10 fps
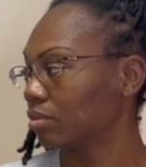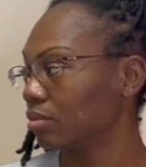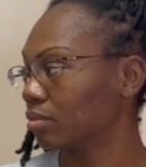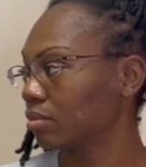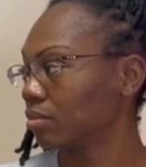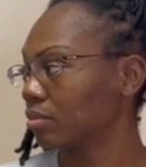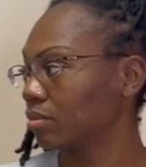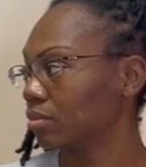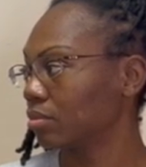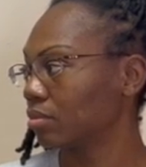
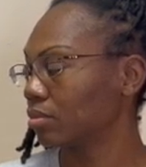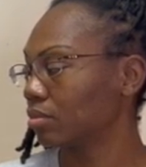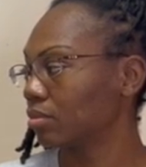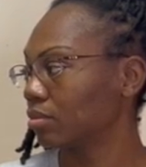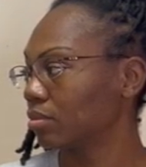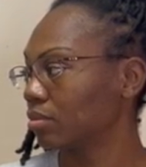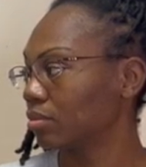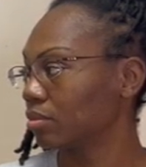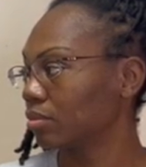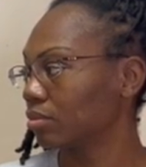
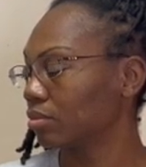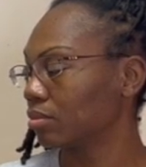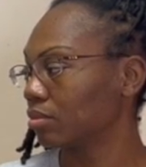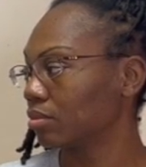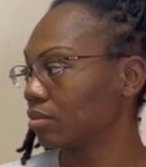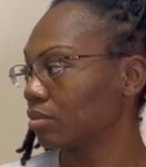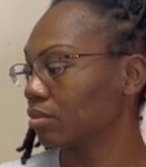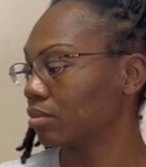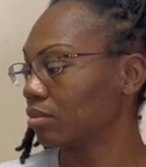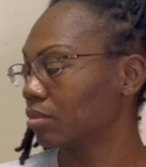
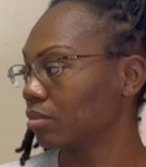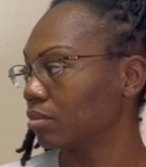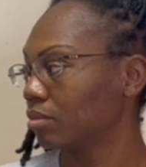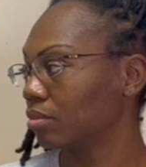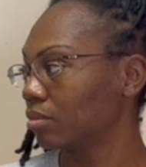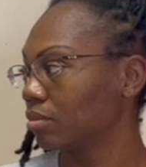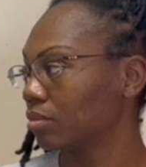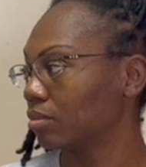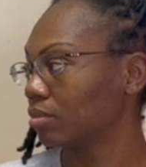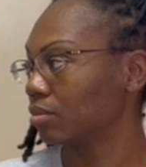
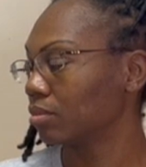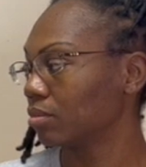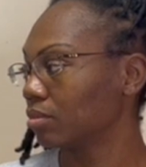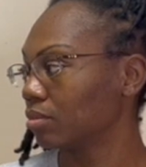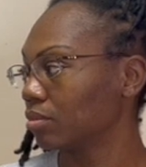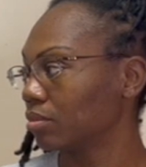No words are spoken by the person on screen.